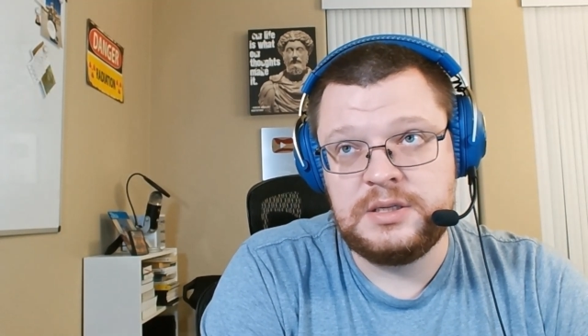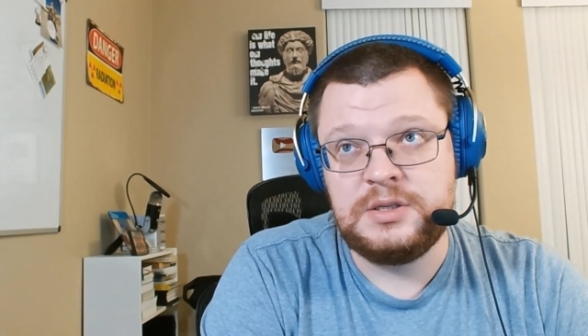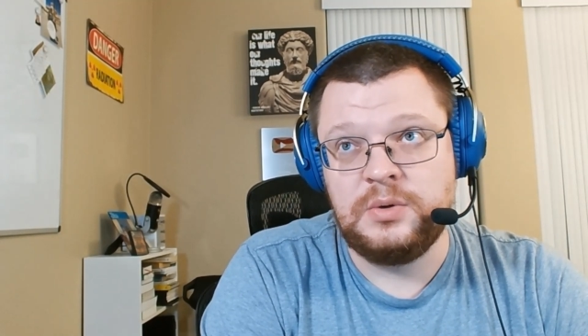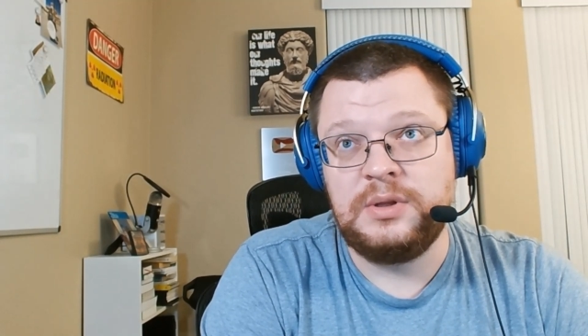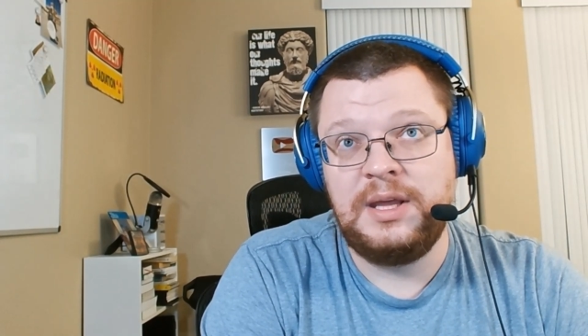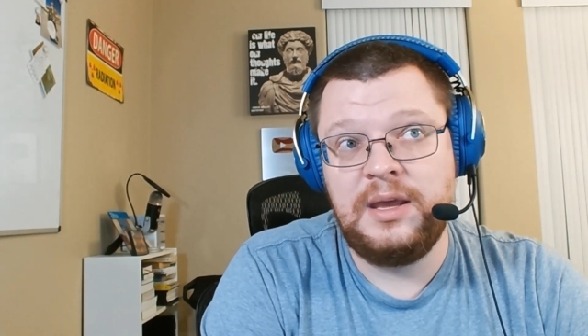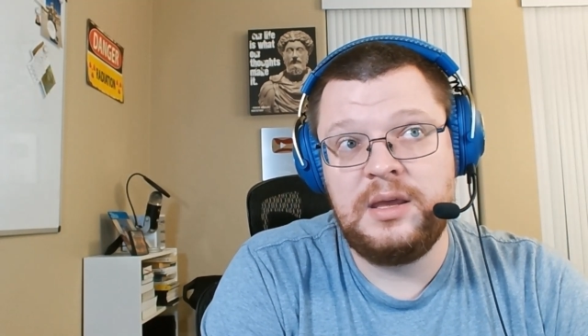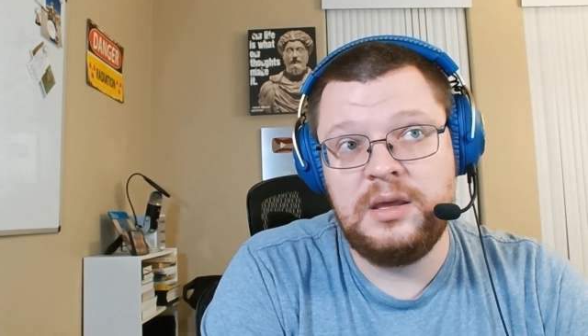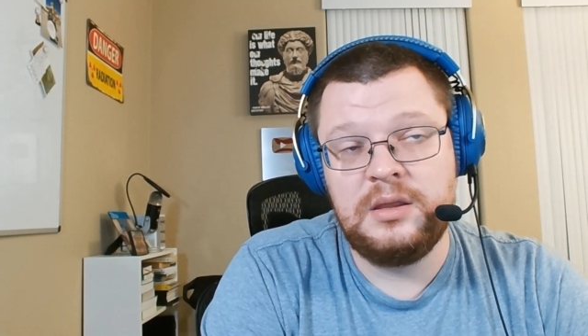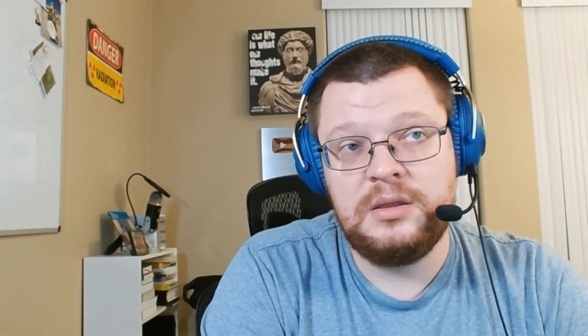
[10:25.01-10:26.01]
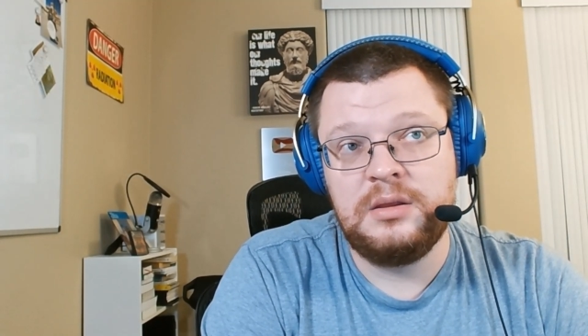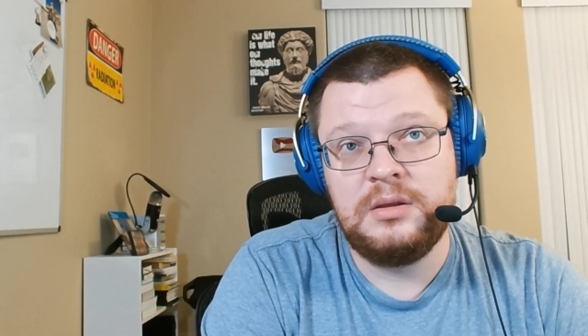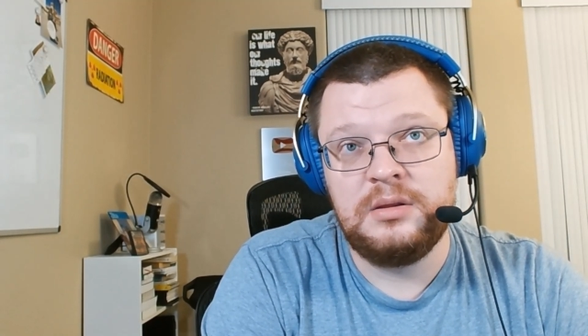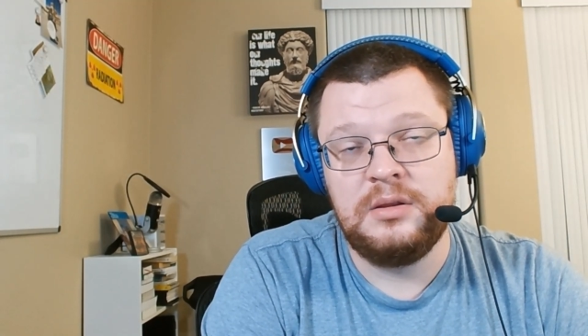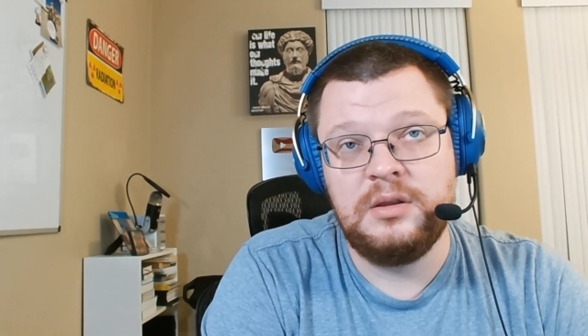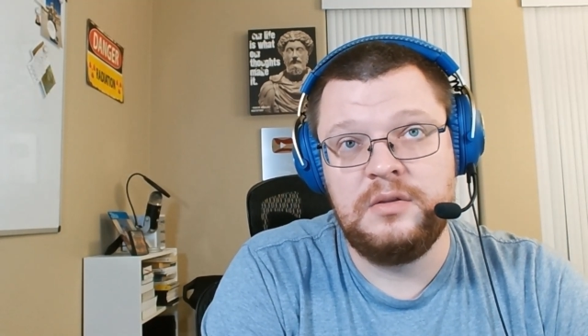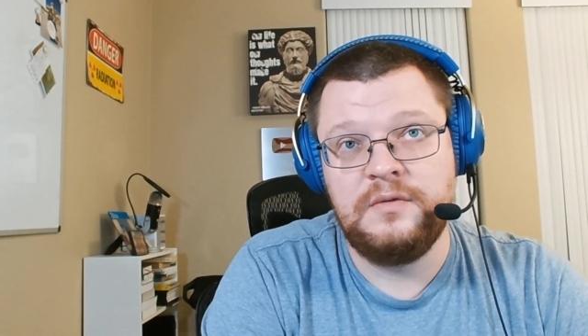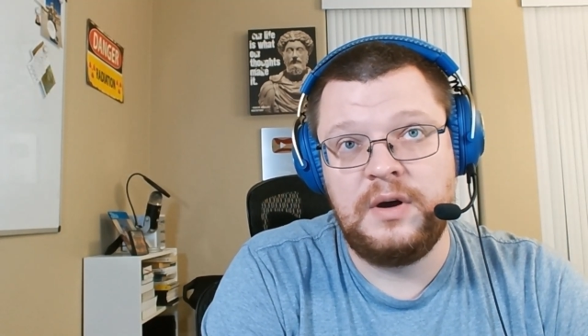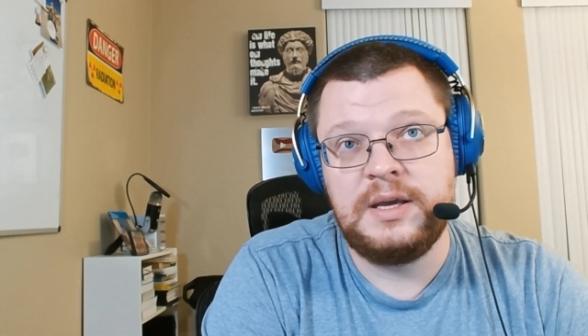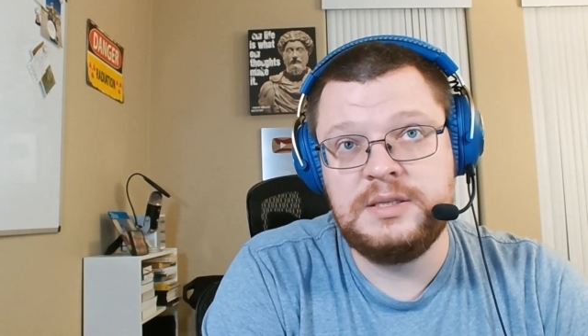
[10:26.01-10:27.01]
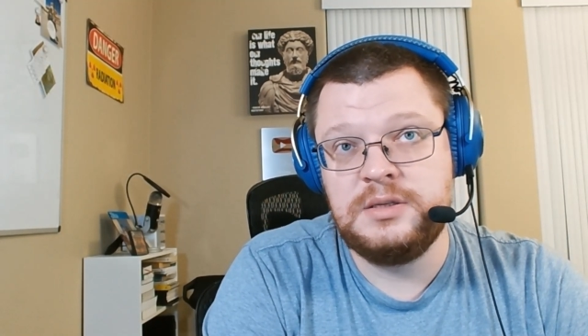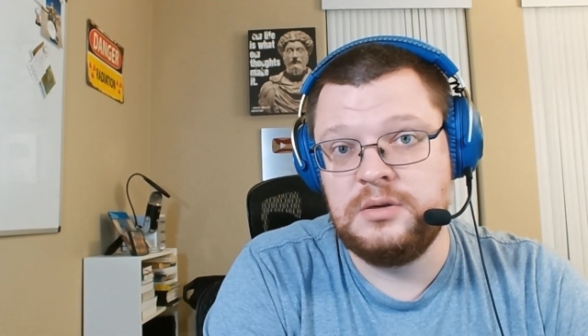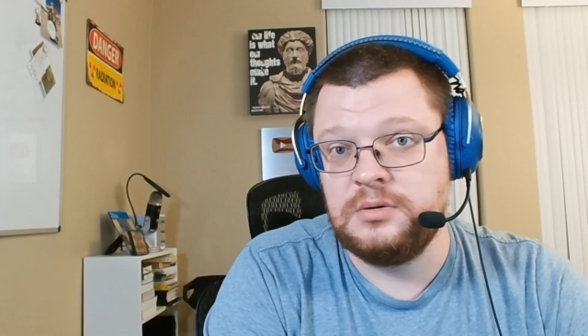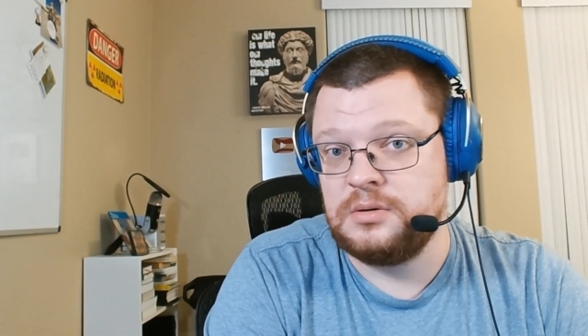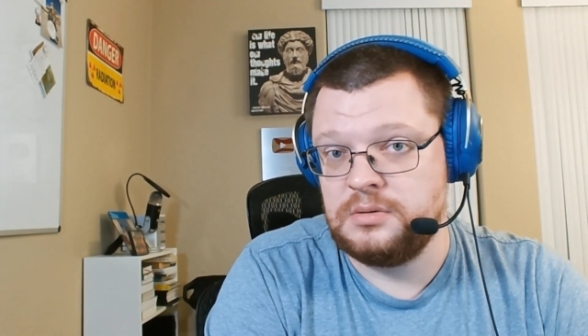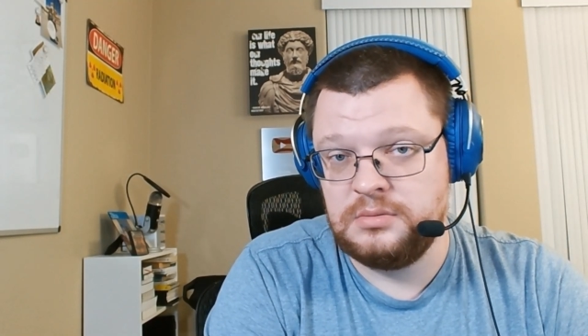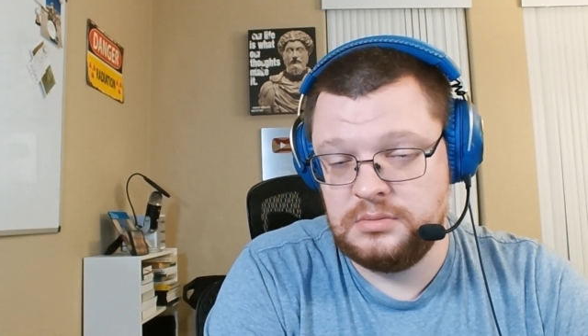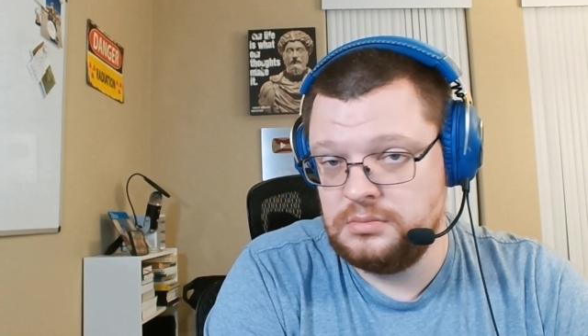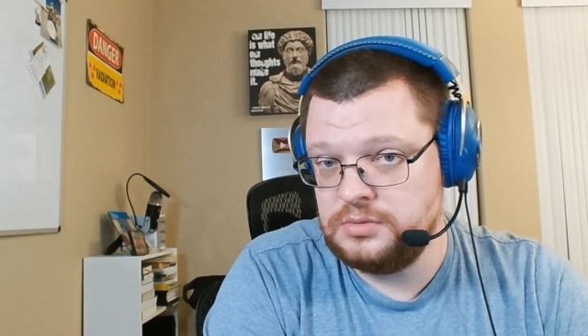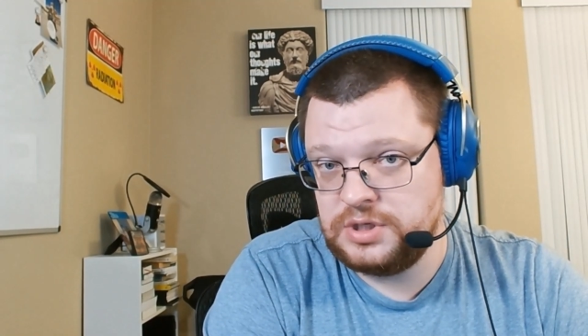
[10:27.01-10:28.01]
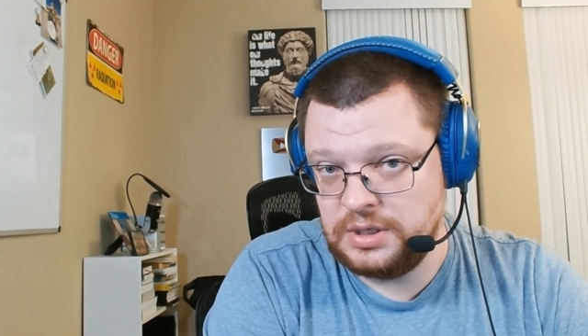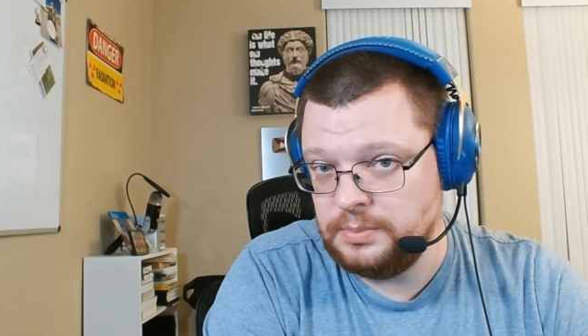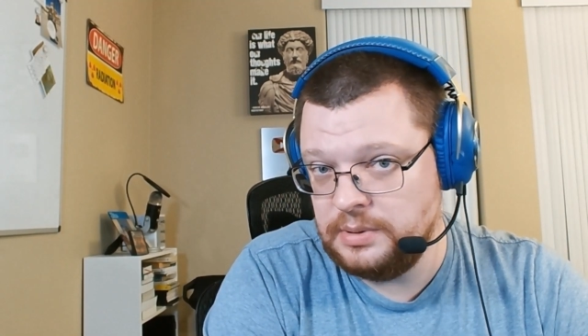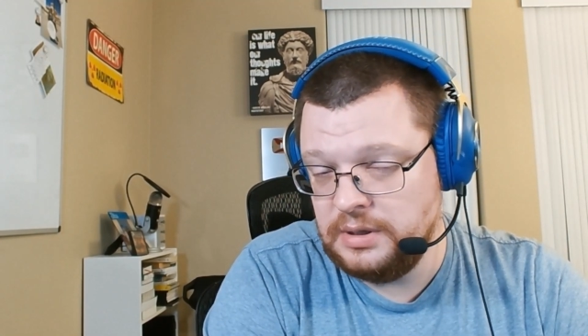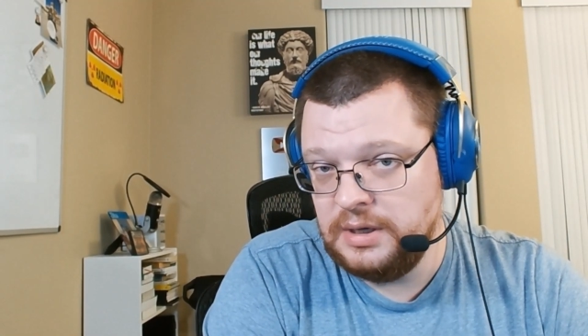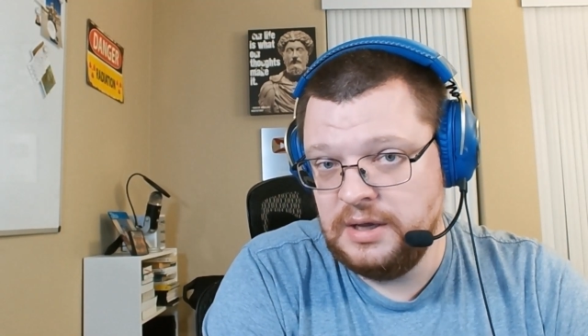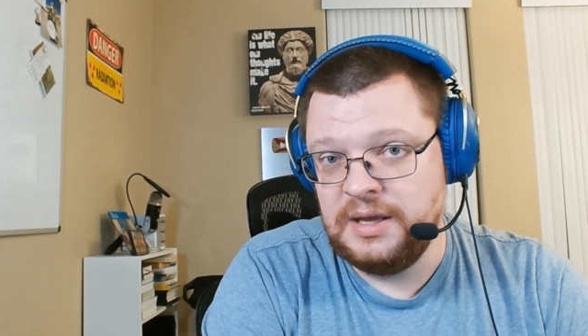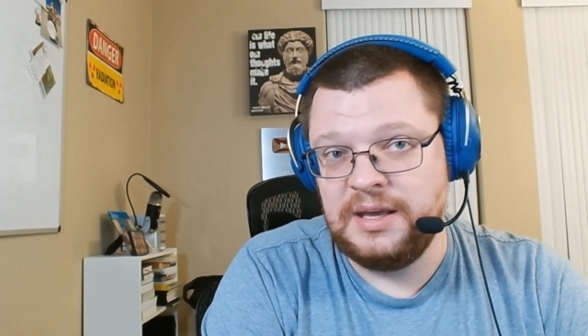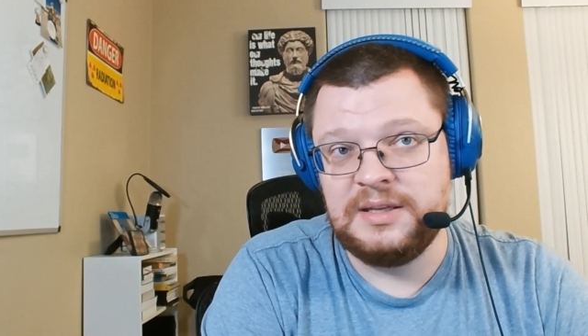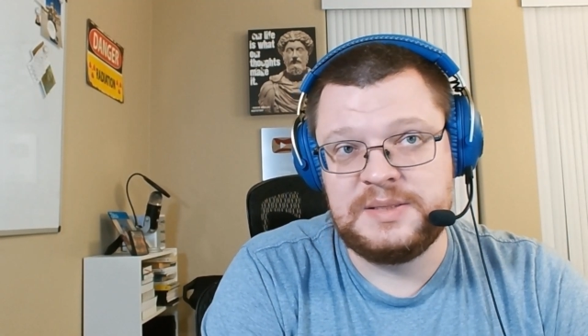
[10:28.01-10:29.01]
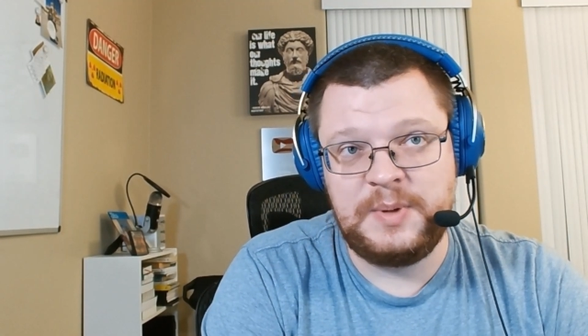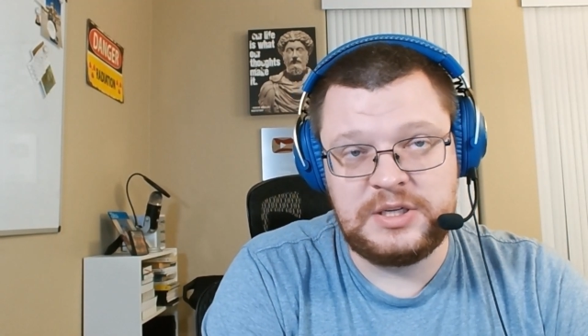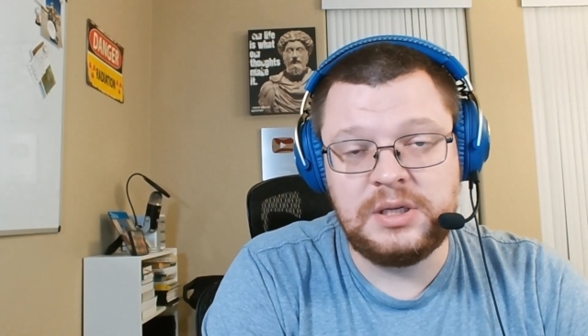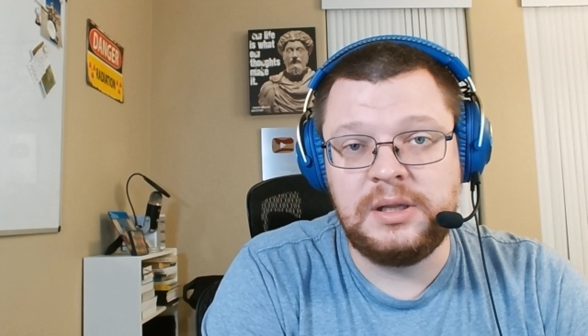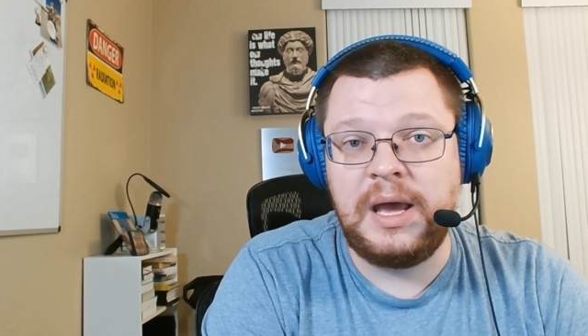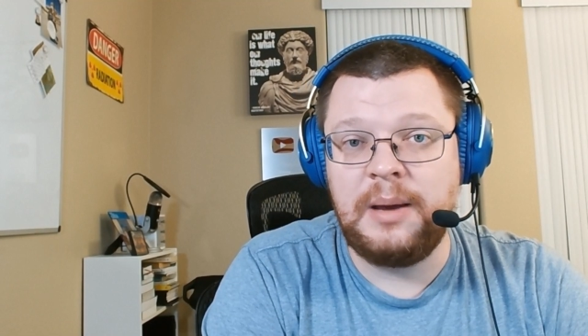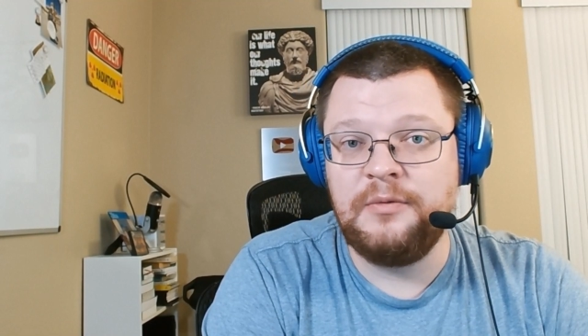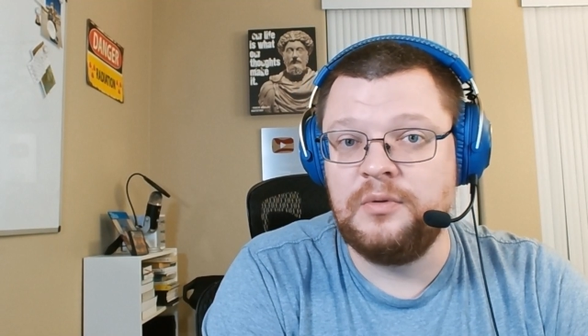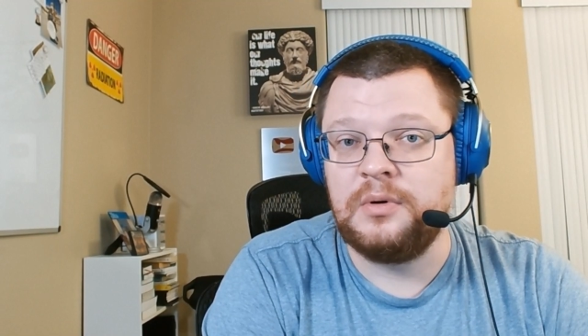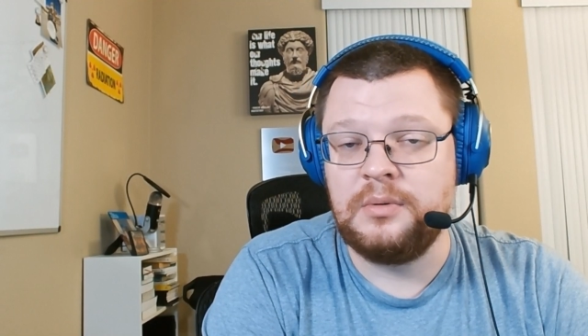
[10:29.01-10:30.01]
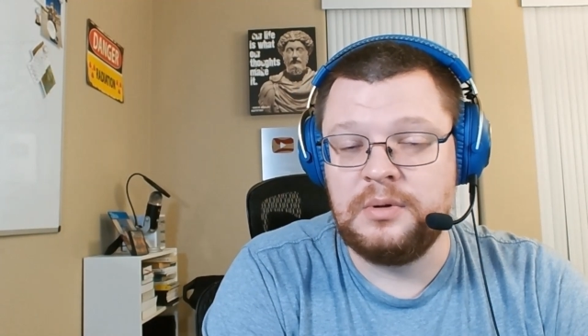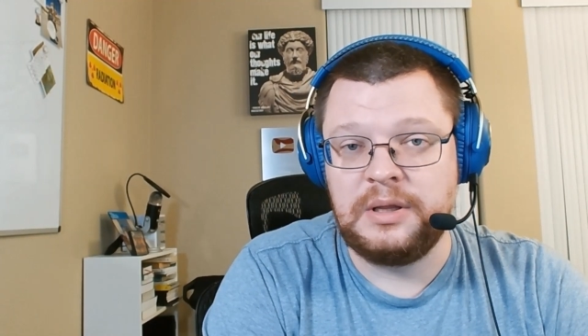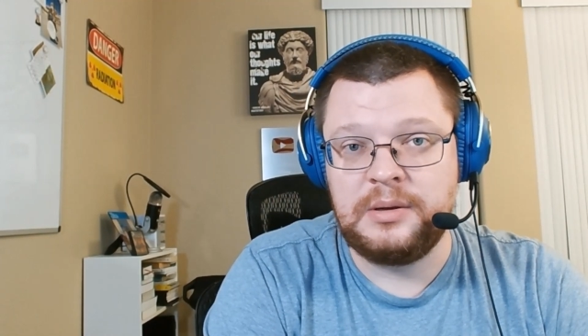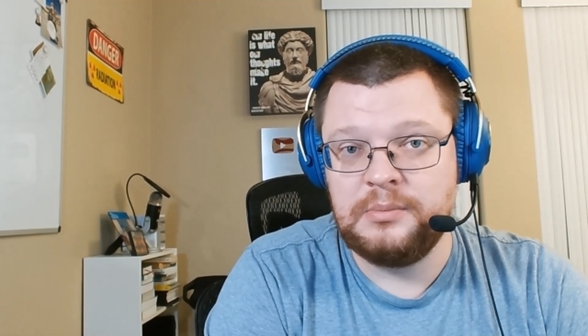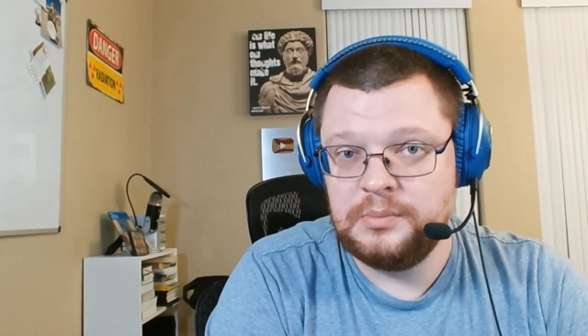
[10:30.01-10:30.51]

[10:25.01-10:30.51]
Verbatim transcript: So taking the device, your chip, in a special lab for like